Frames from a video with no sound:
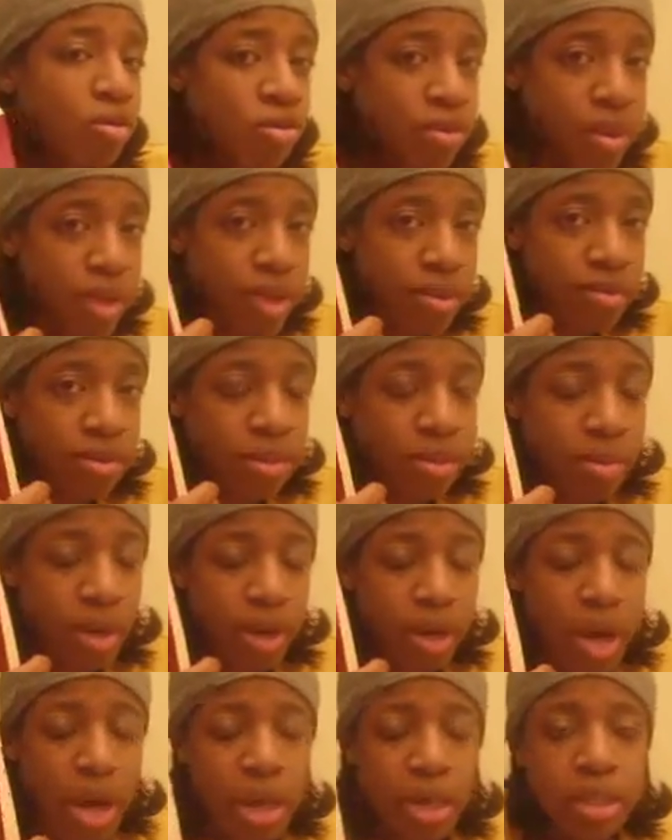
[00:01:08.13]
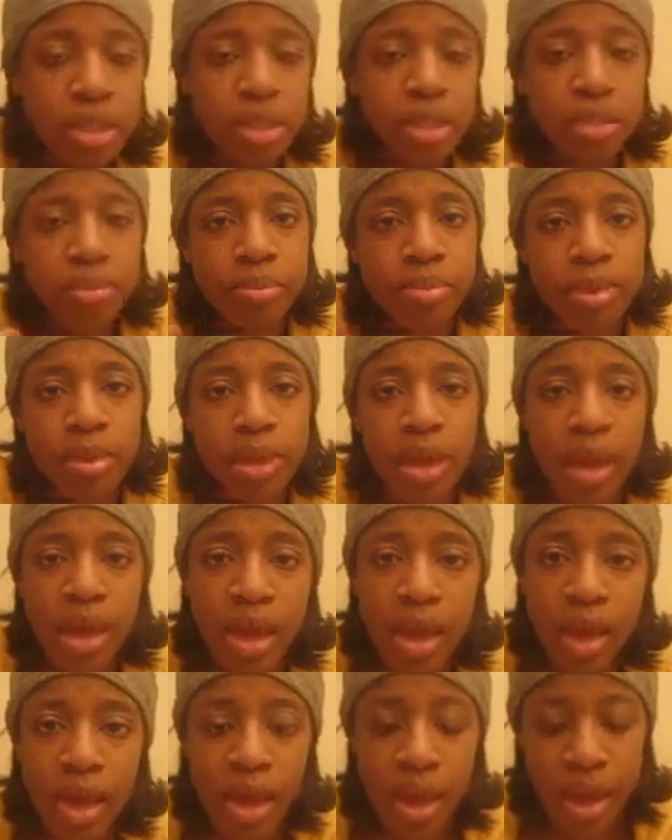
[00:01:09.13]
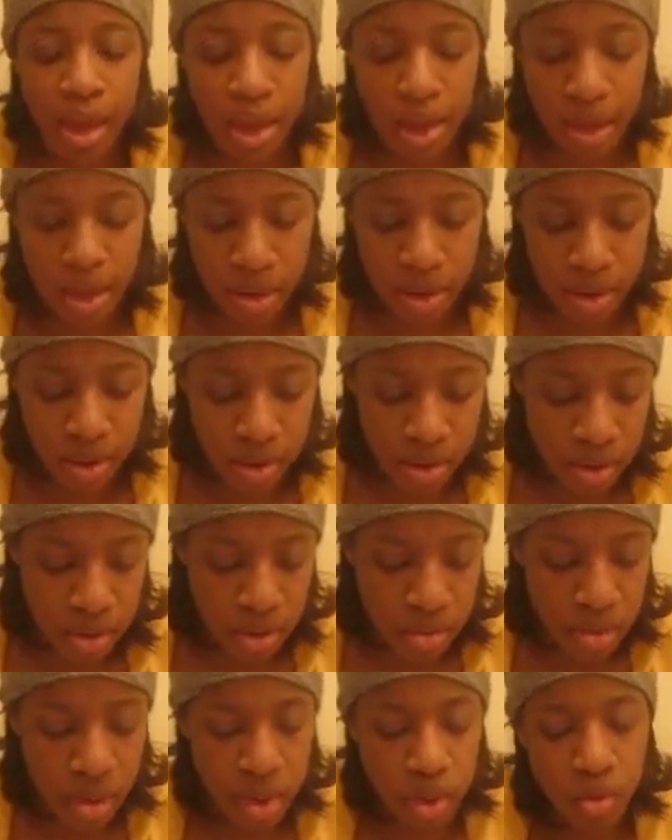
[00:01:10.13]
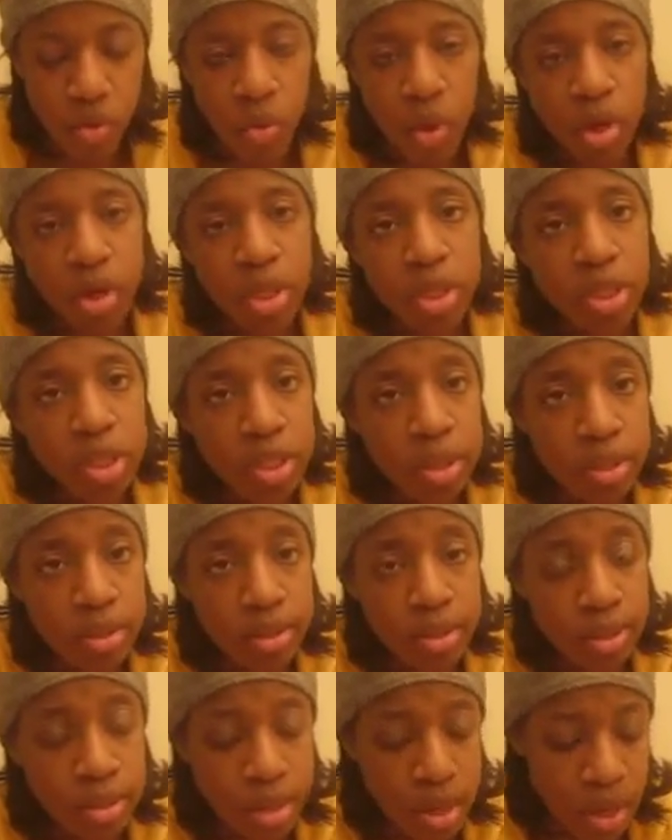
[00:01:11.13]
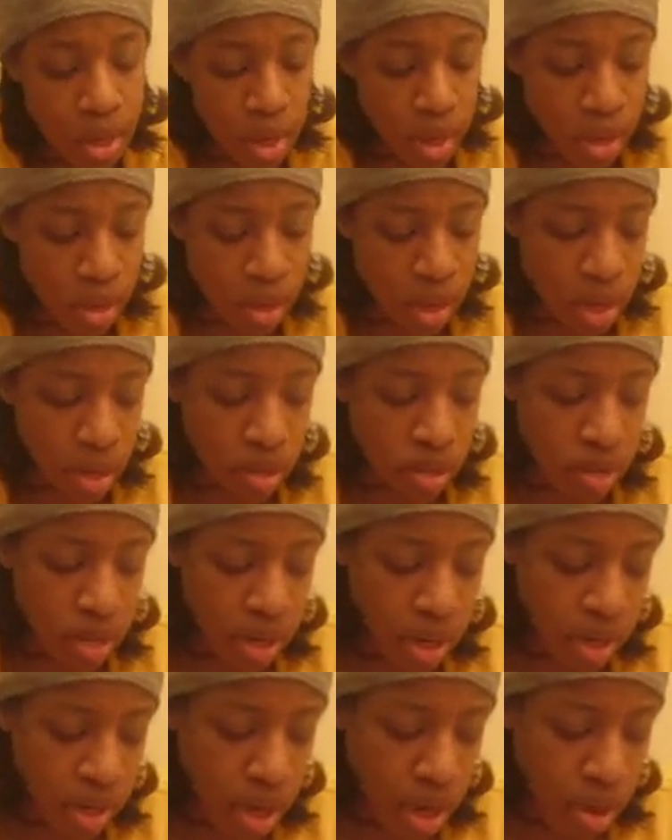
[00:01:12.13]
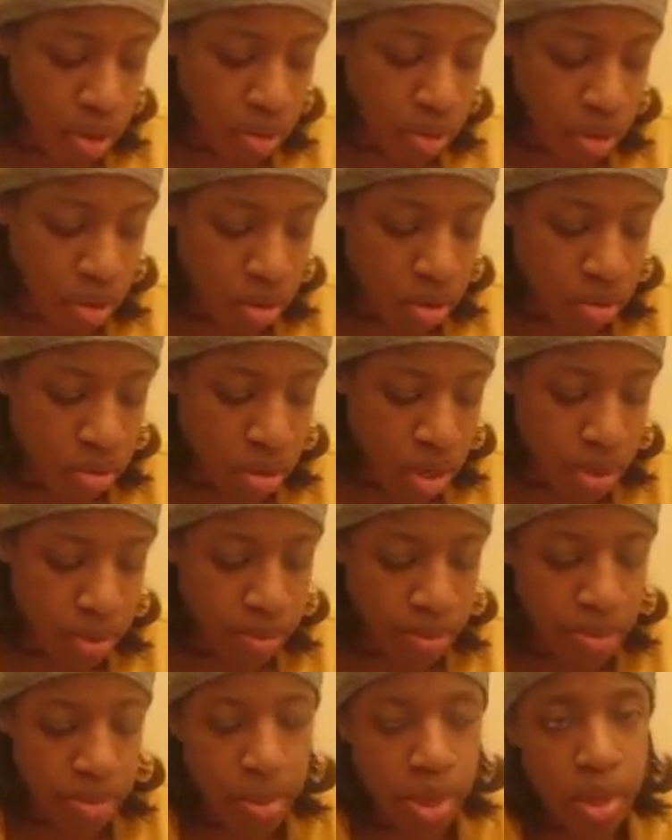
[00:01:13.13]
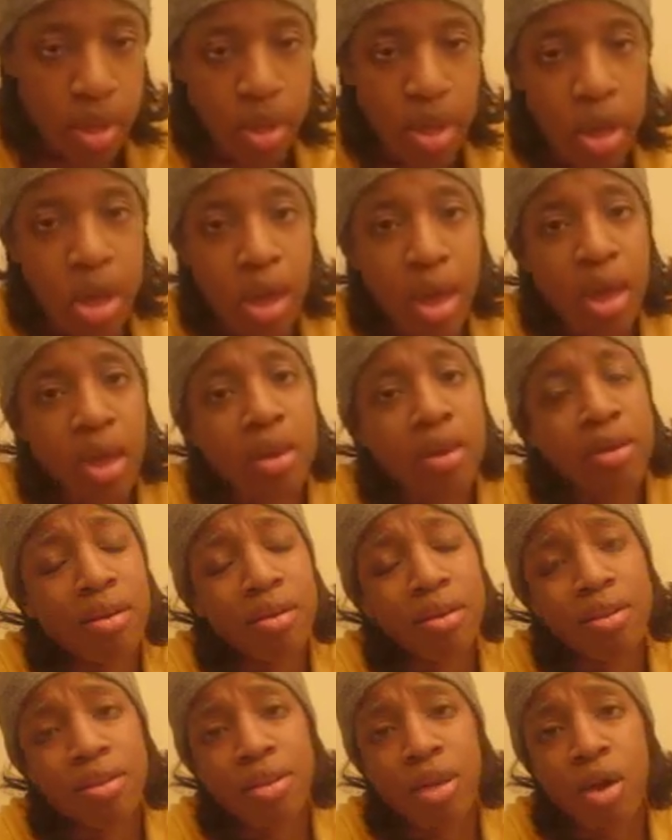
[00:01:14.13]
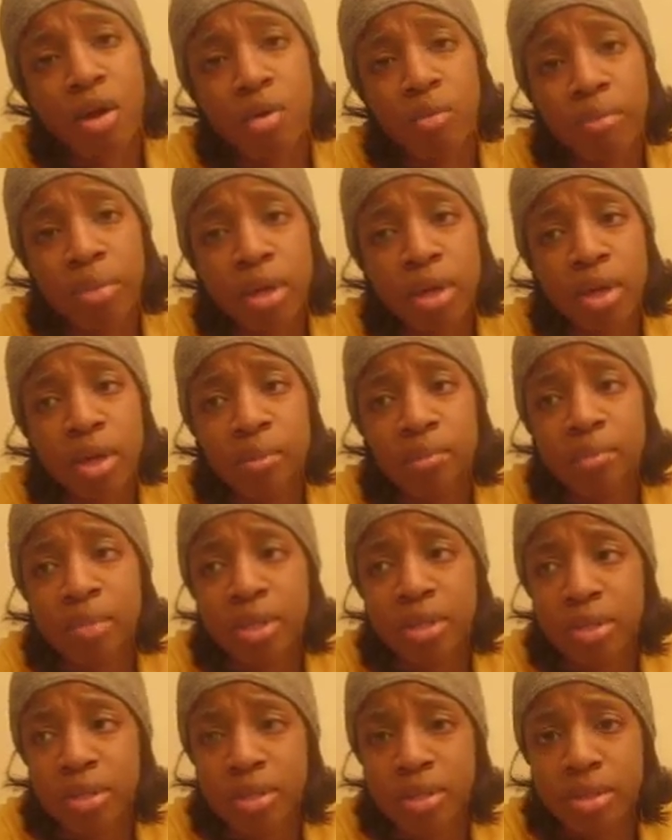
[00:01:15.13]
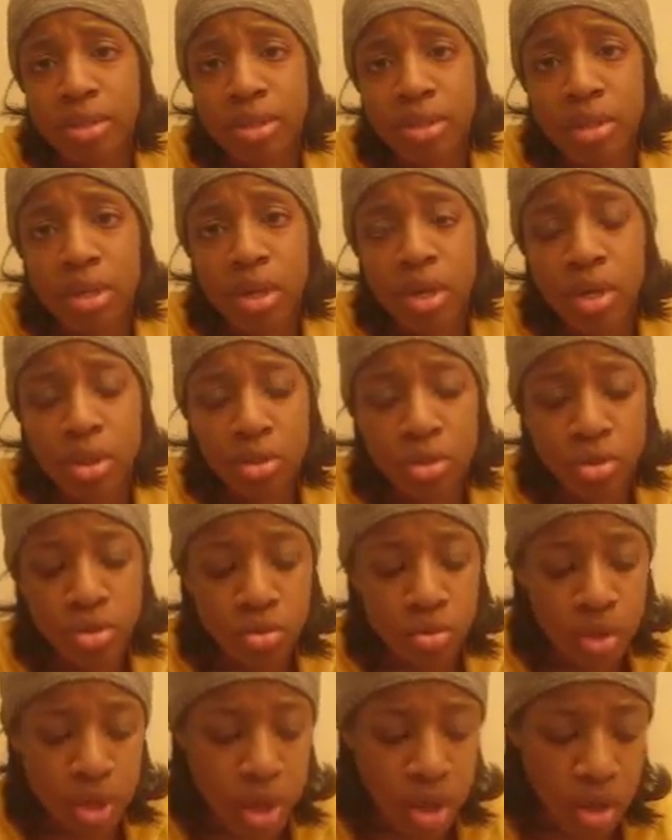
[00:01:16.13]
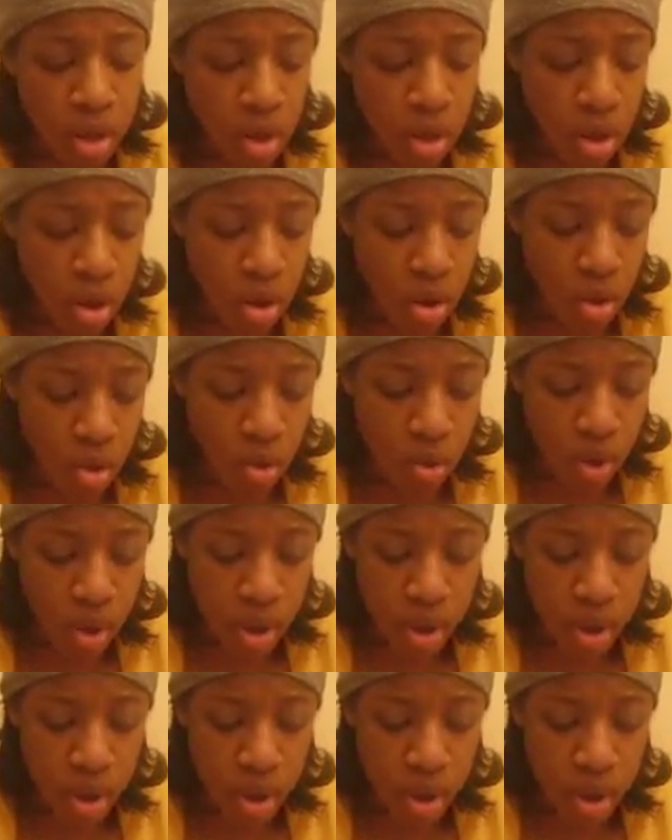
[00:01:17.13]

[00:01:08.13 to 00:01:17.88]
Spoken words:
Forgiveness by Colin Tipping, and you get worksheets that you can download, and it has helped me immensely to let go